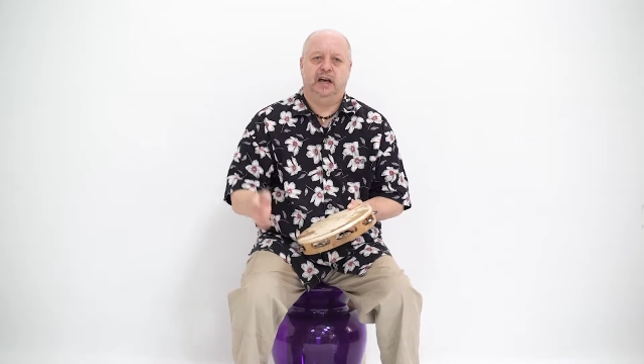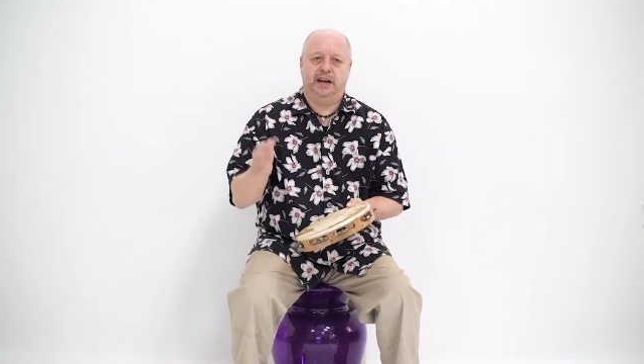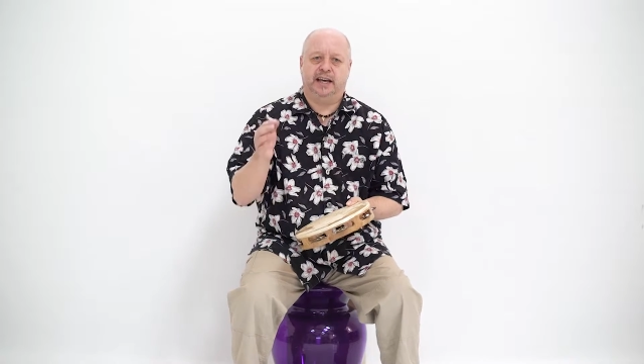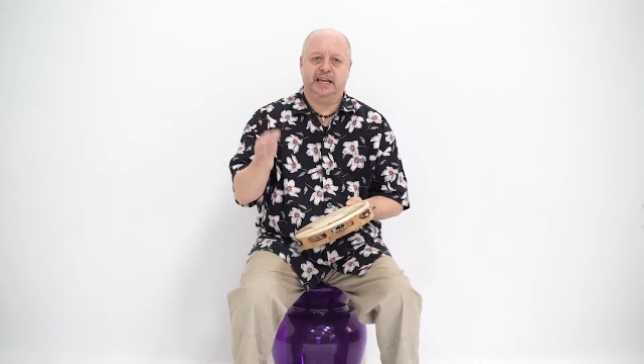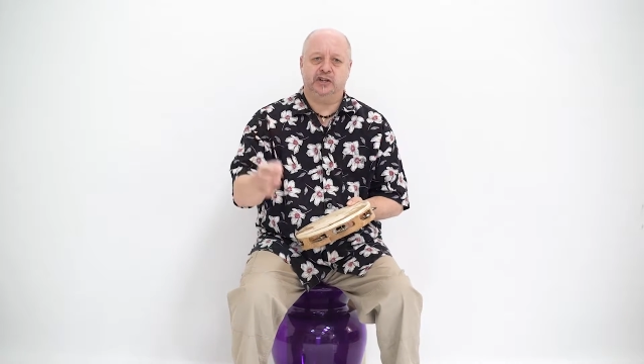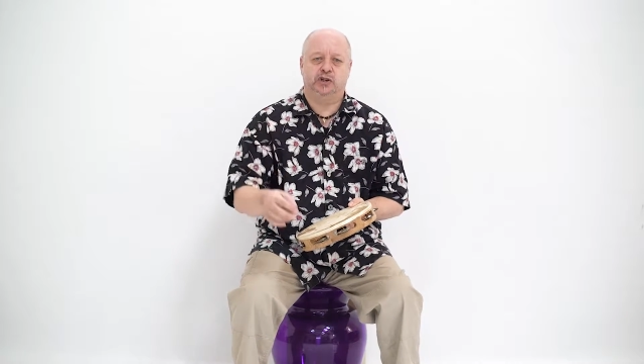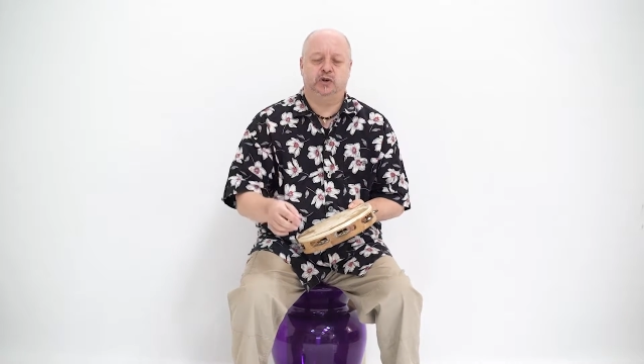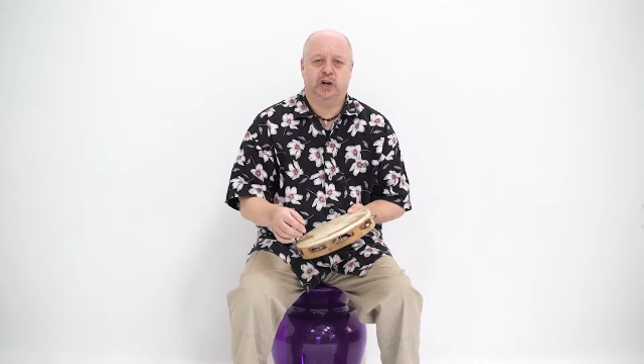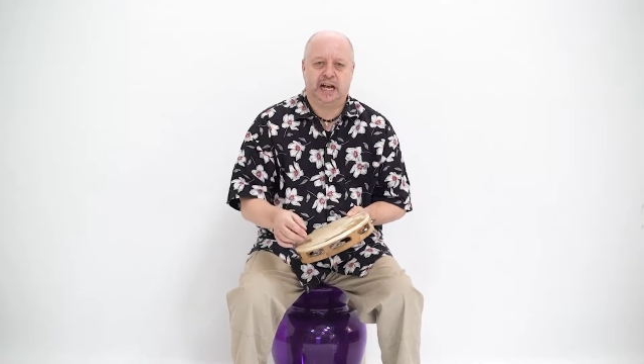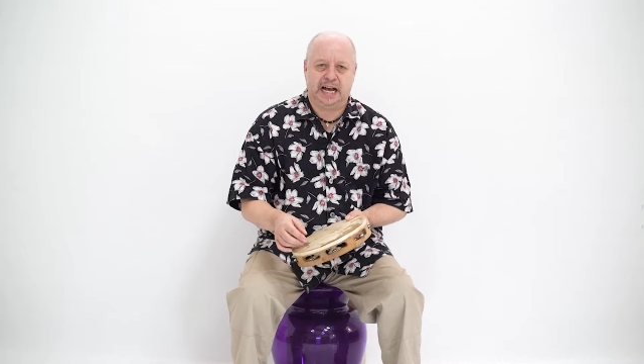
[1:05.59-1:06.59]
and against
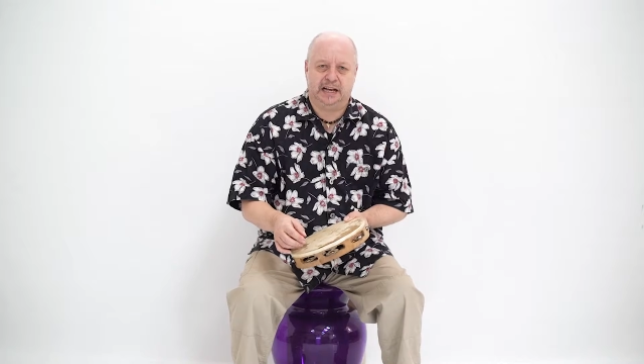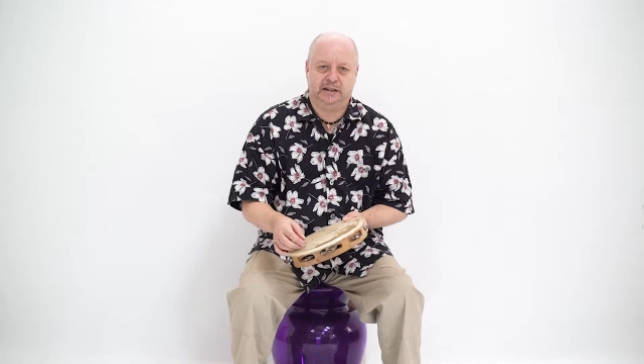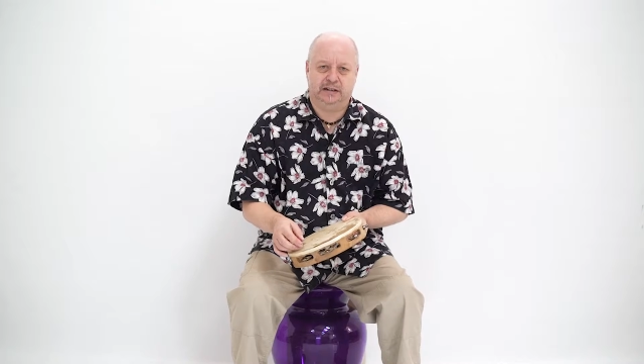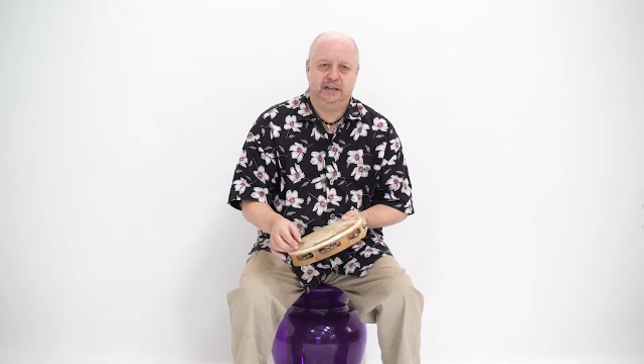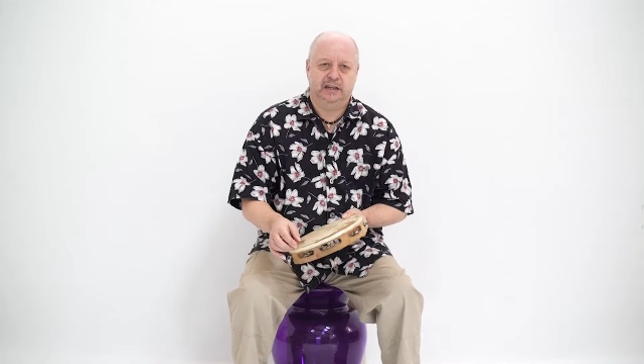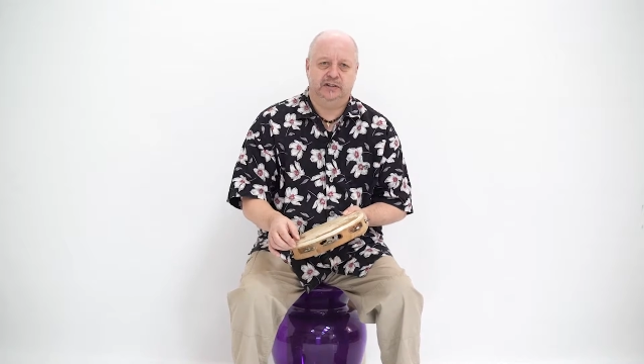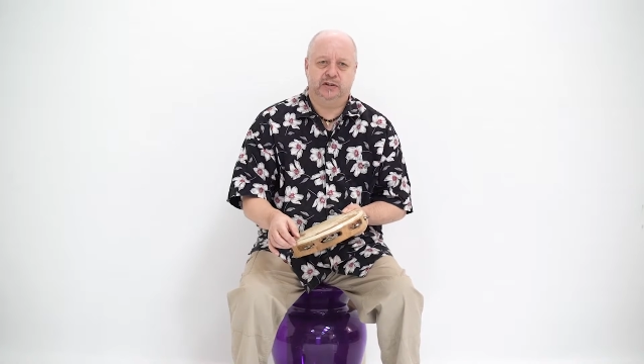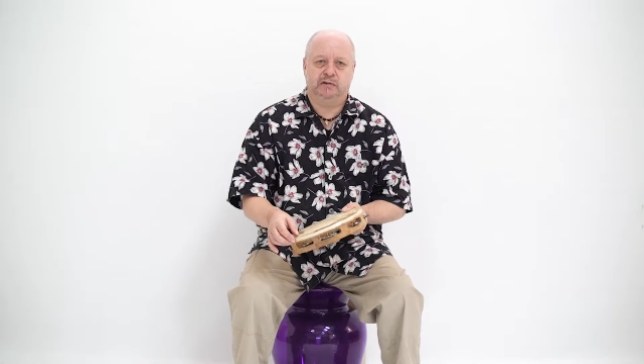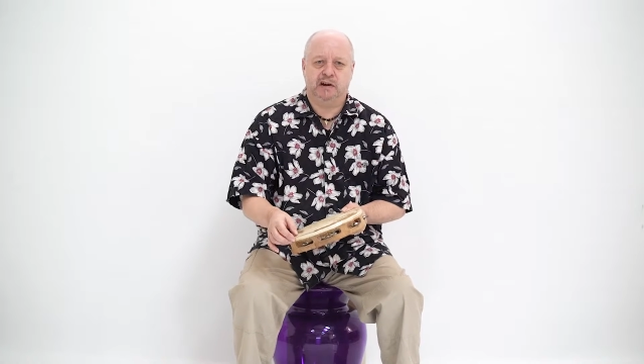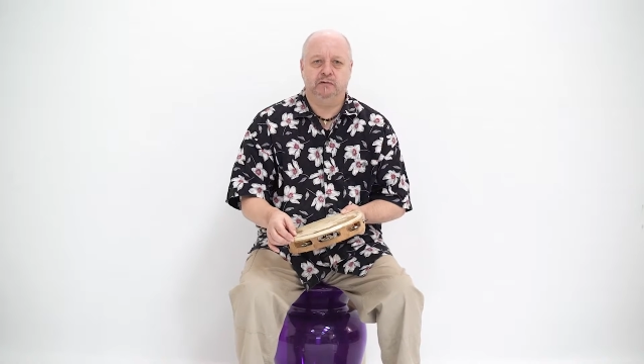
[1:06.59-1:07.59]
your hand to
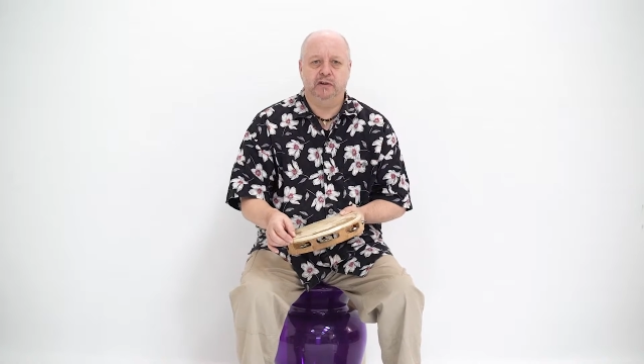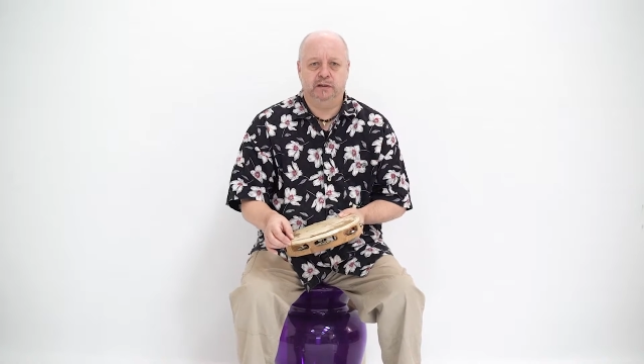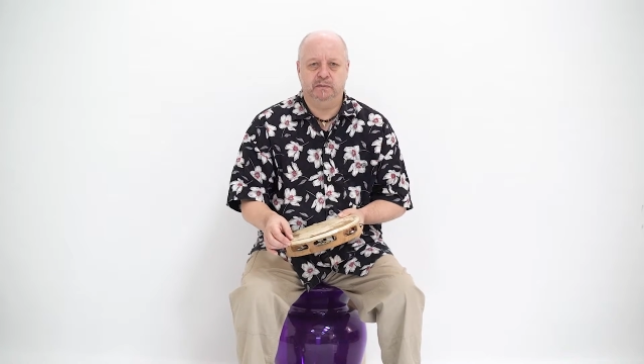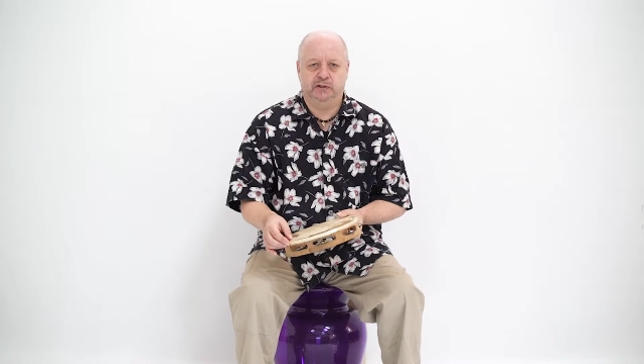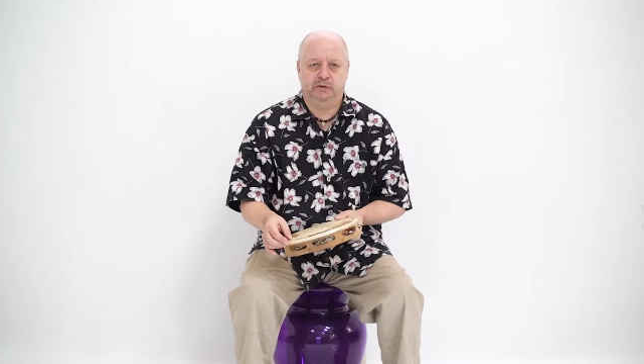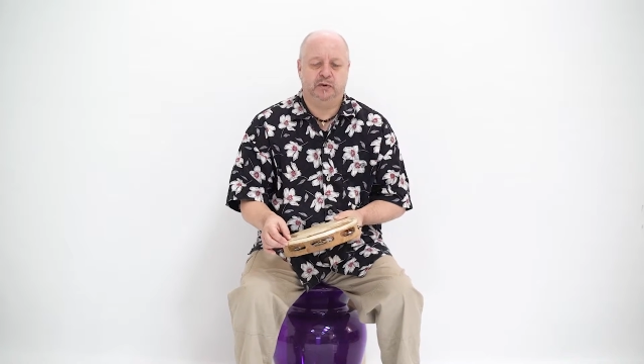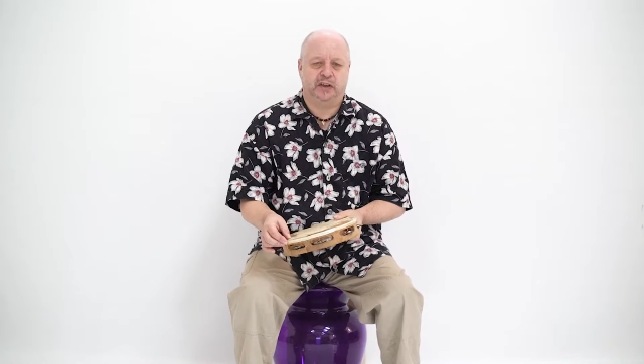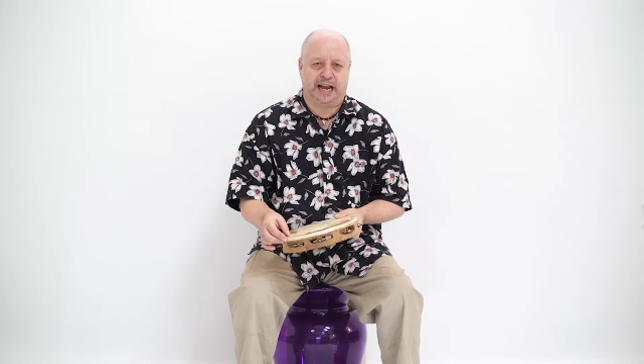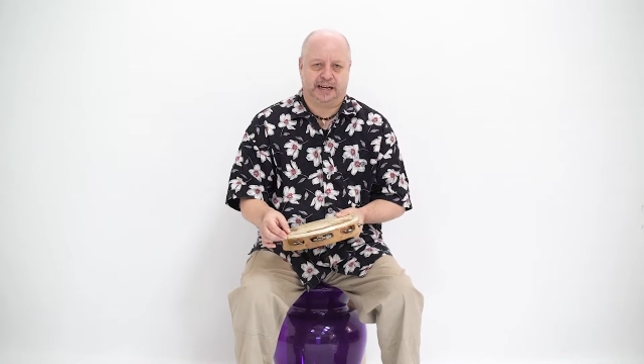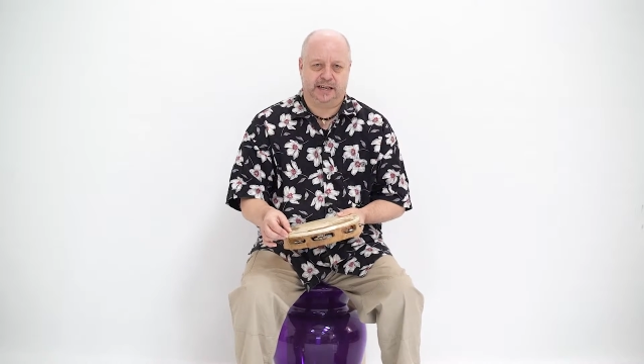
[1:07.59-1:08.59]
create rhythms with
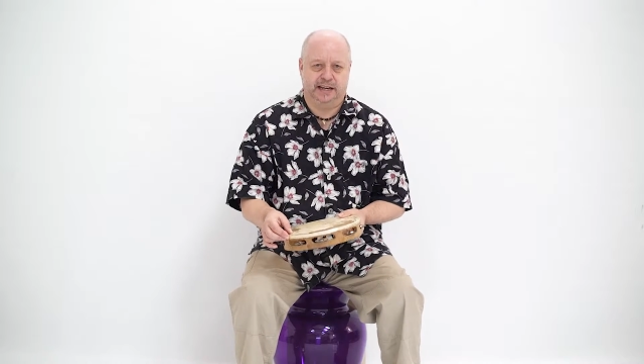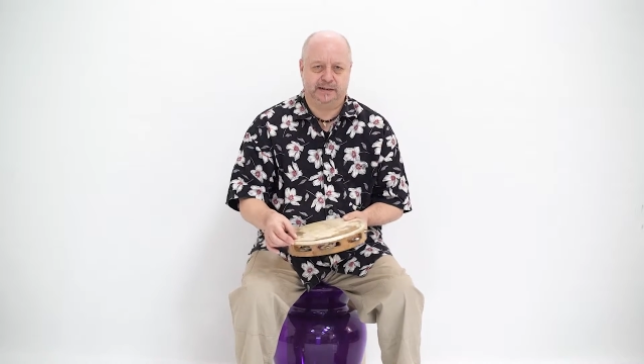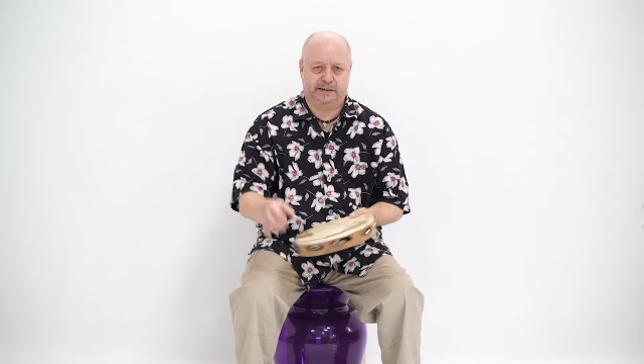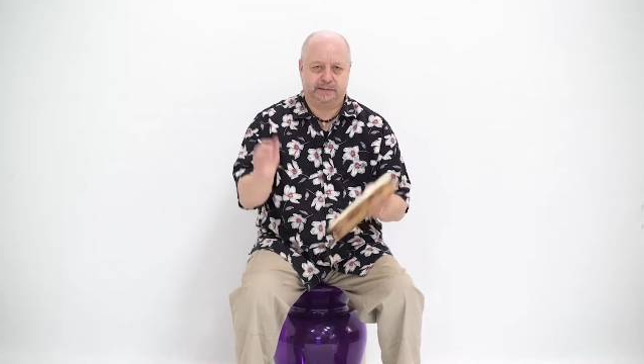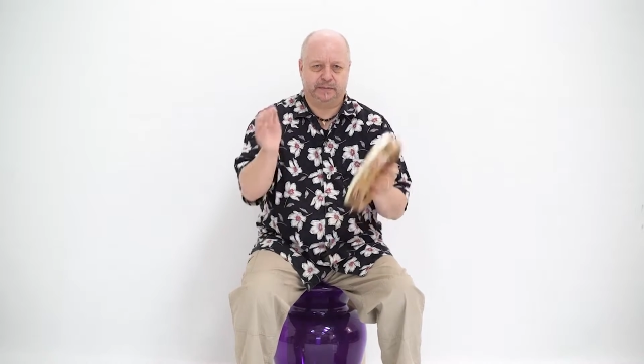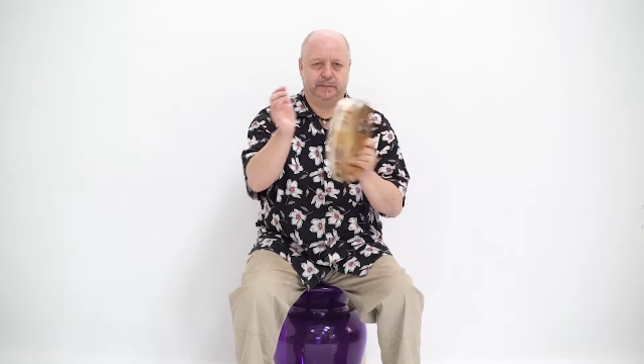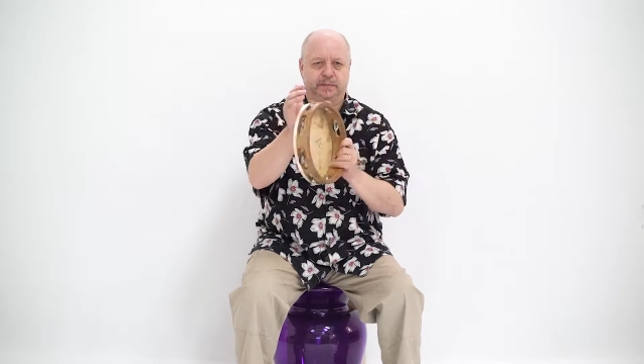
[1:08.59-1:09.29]
accents.